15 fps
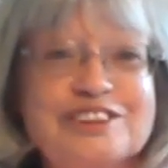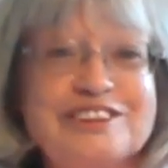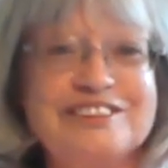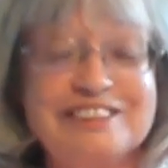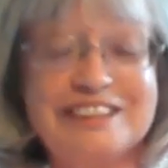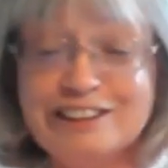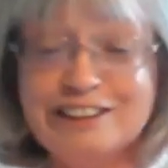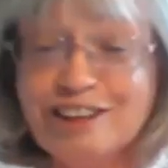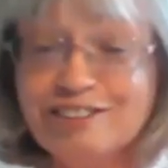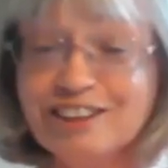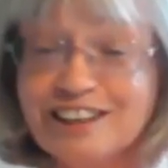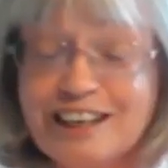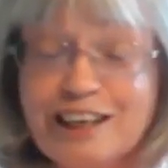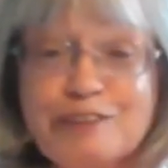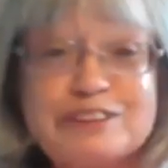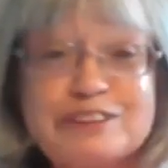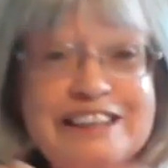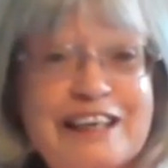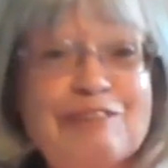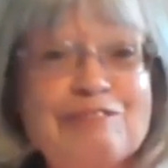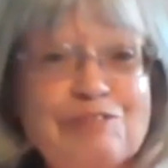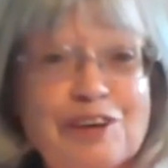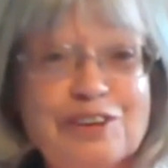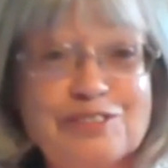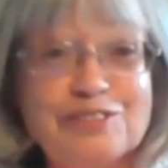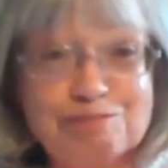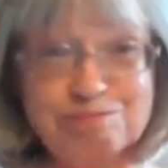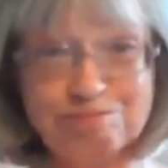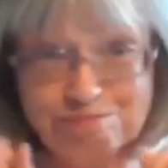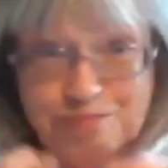And, you know, it was their
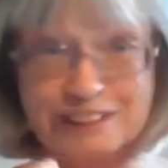fault.